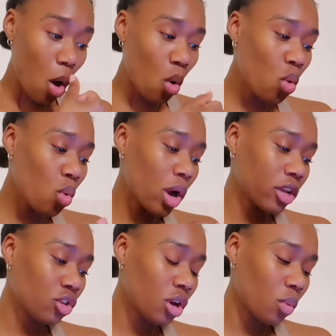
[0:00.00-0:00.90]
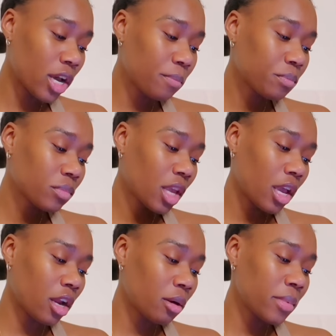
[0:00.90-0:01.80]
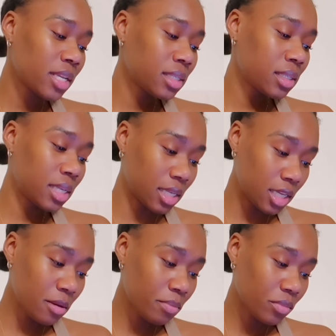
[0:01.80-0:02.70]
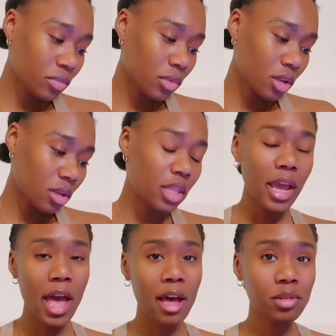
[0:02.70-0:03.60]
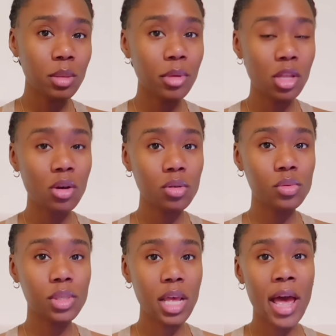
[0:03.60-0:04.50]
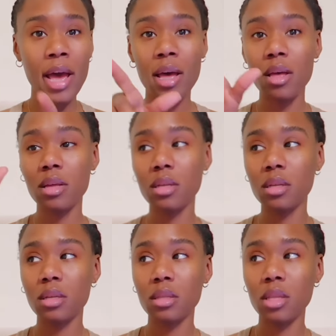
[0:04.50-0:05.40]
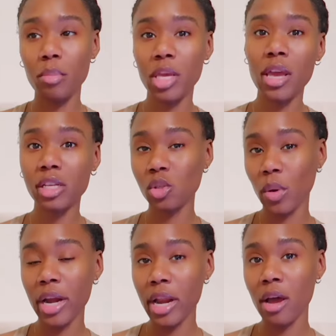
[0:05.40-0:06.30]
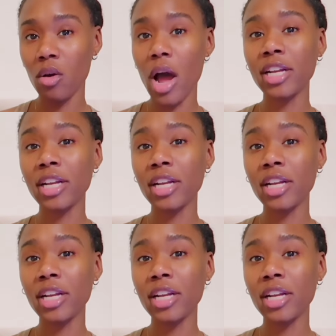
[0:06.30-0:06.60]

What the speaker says: Oh, and you know what, Hermes Tilly, they have some of those at the PX right now.